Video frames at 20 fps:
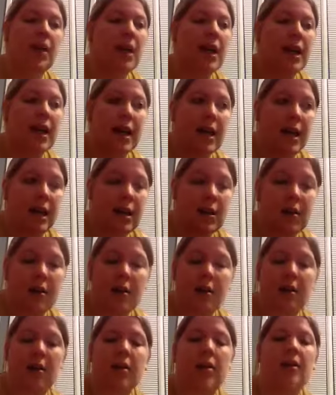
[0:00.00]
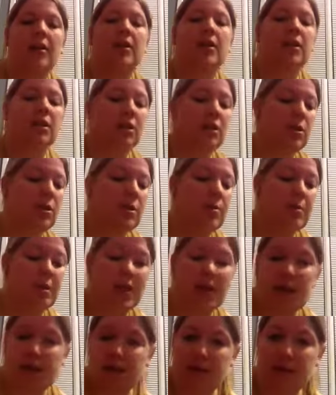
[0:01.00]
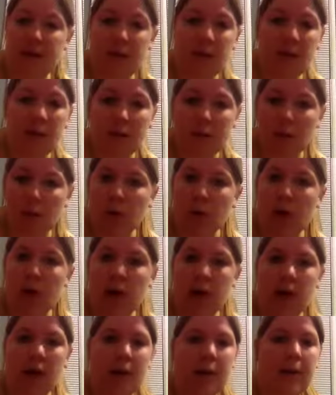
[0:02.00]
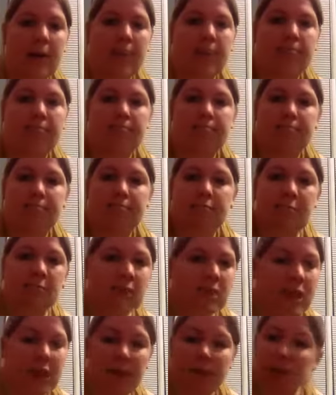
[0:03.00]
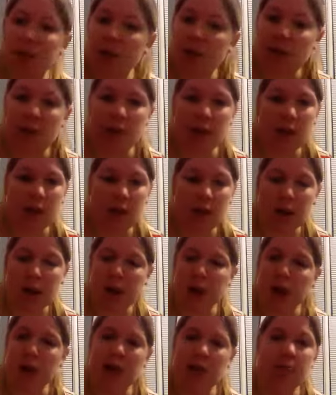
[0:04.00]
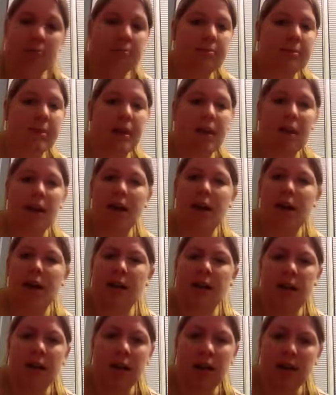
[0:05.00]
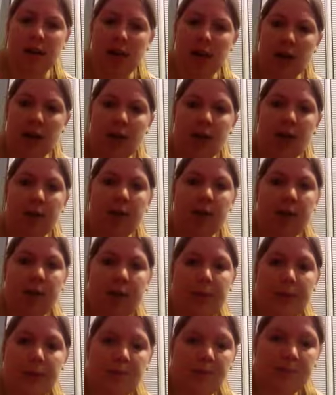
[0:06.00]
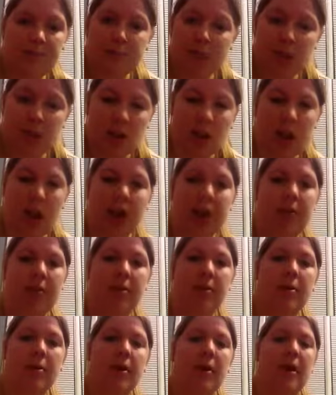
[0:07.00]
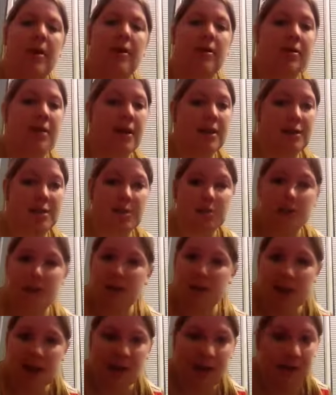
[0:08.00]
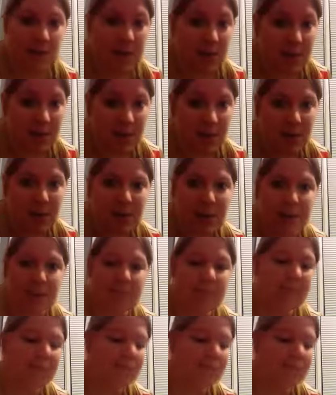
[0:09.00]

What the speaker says: like storm safety or safety during a hurricane. Anything that you decide, okay? You guys all know how to use Google.